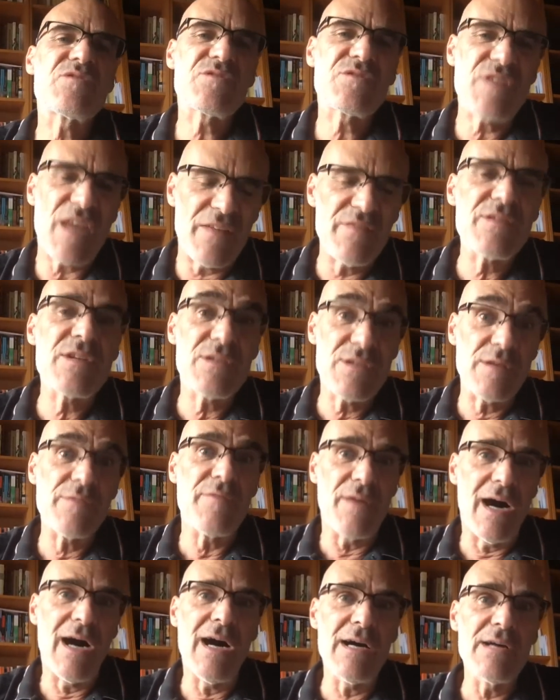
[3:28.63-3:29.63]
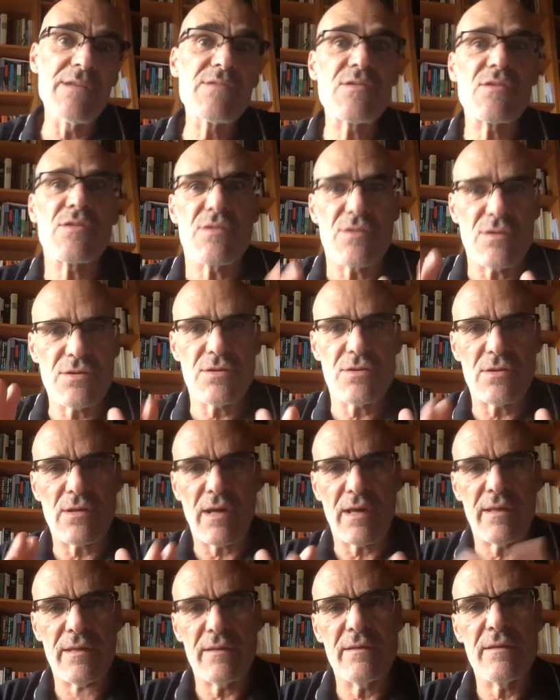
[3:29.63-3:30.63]
tentative answers.
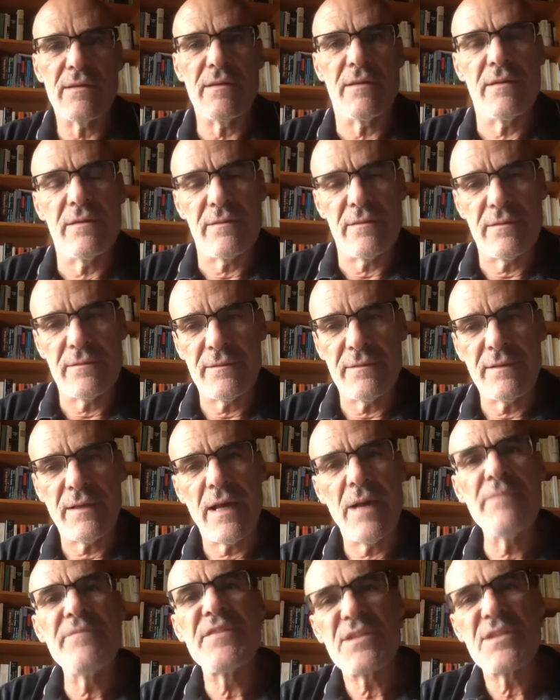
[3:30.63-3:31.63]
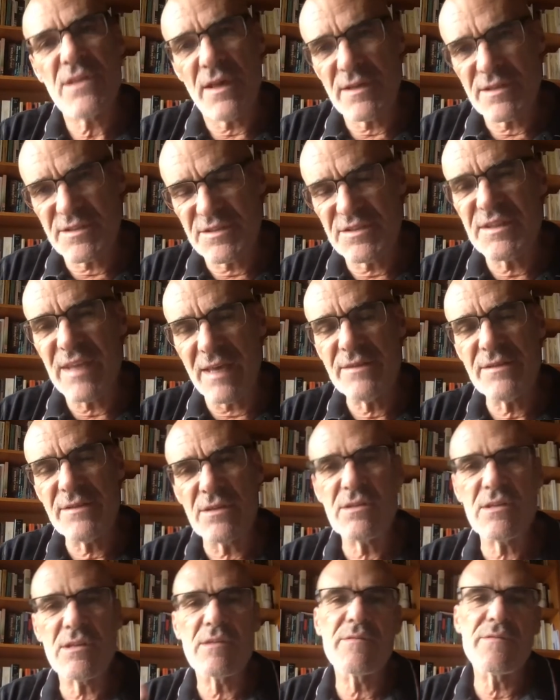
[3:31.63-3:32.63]
I uh, emphasize
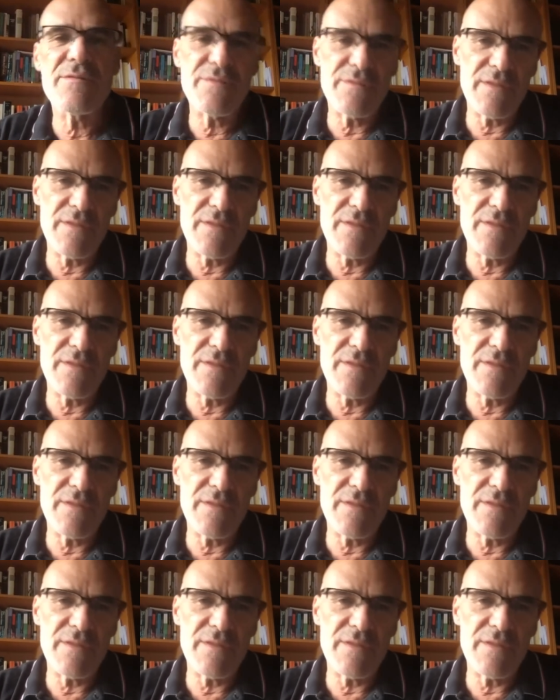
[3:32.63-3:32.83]
tentative.